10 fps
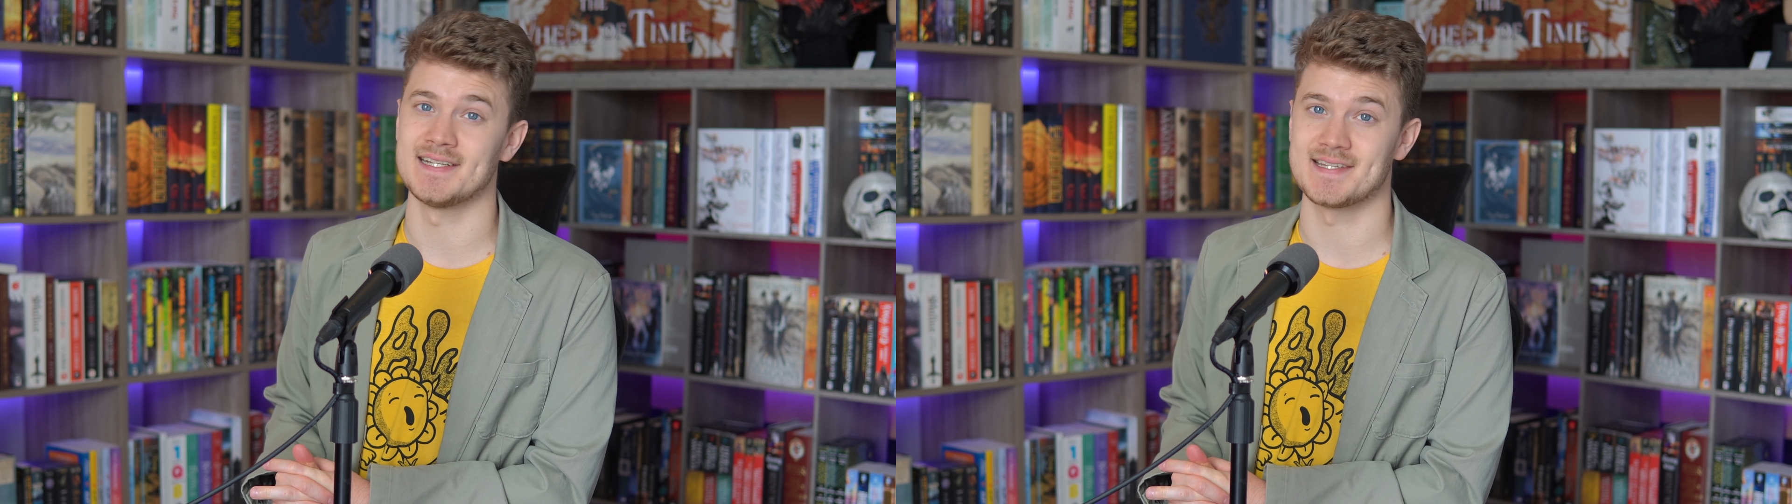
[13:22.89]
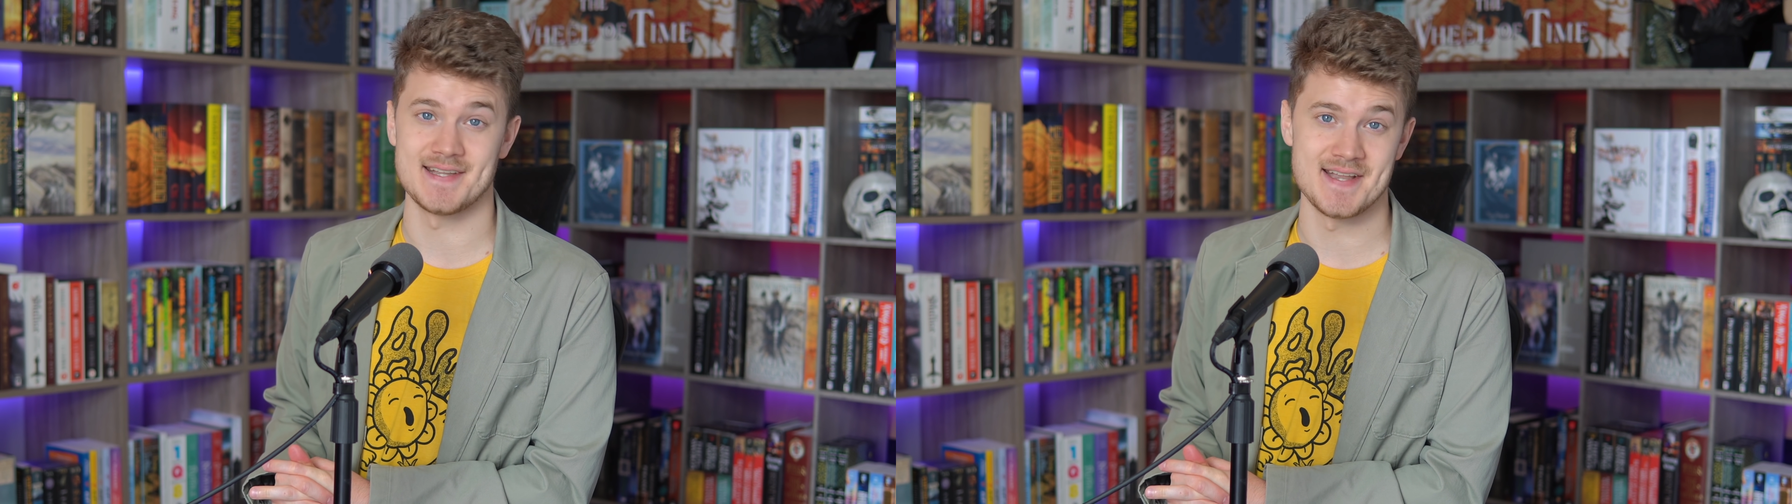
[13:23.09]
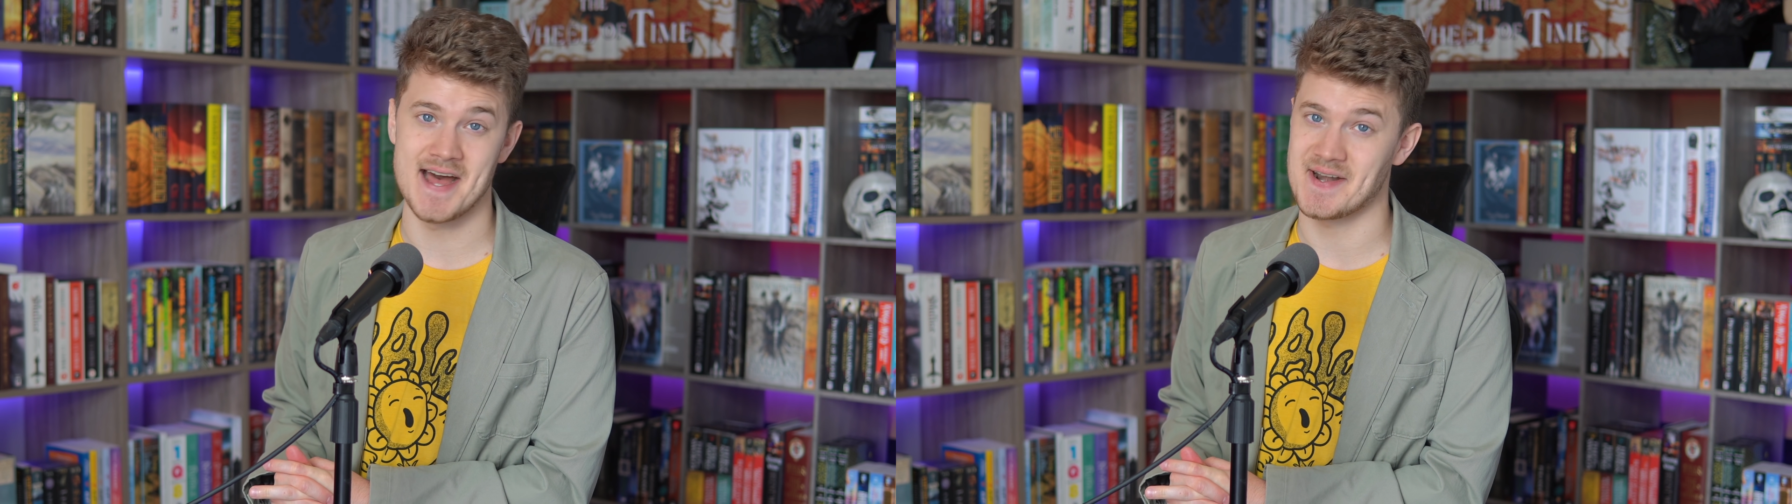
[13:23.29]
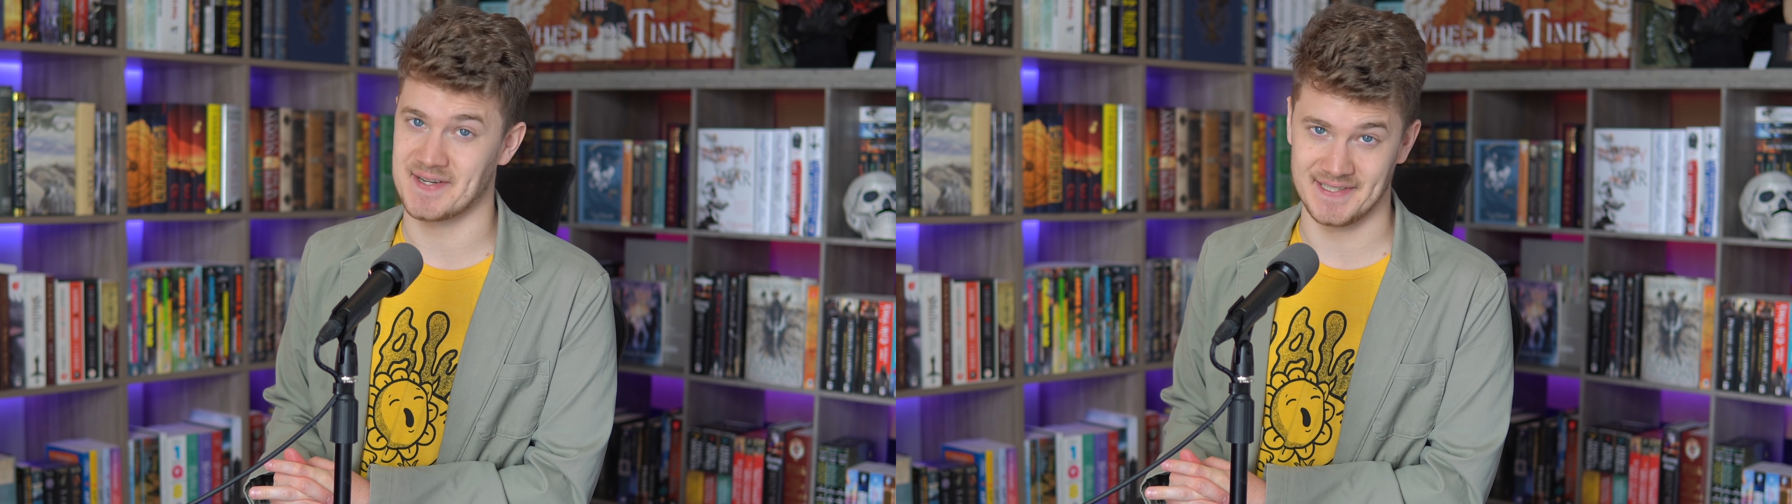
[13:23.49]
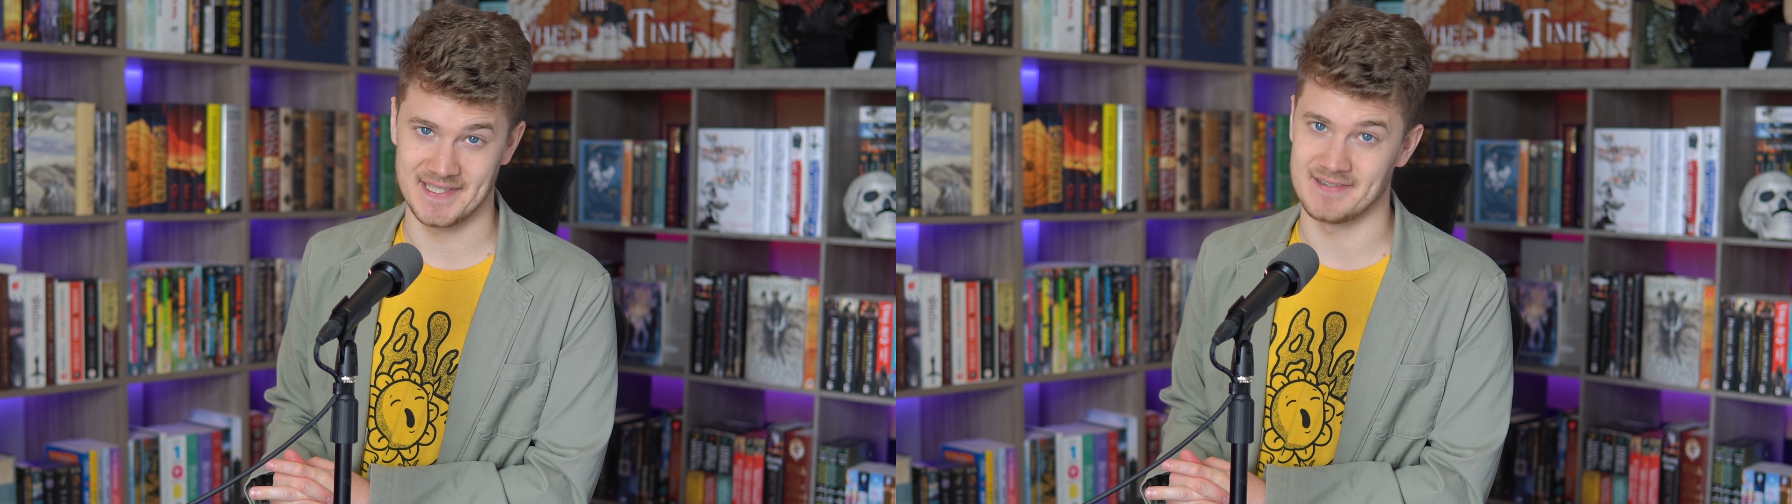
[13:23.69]
It's not
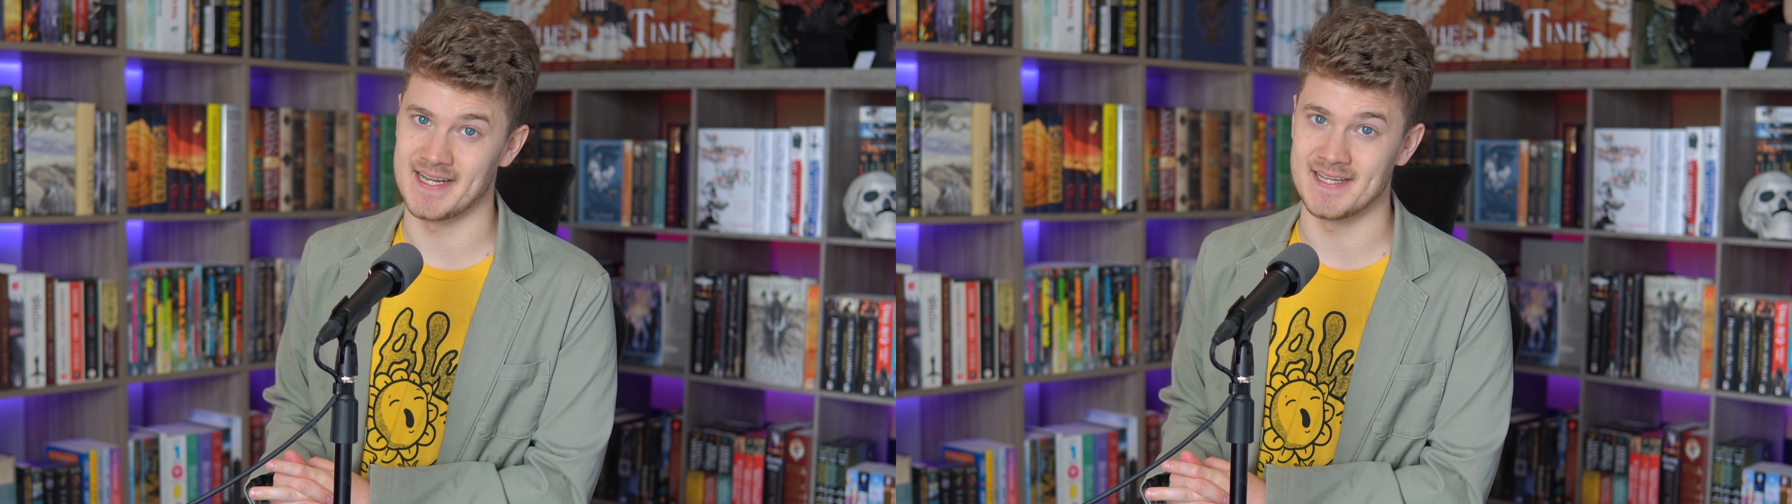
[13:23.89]
clear and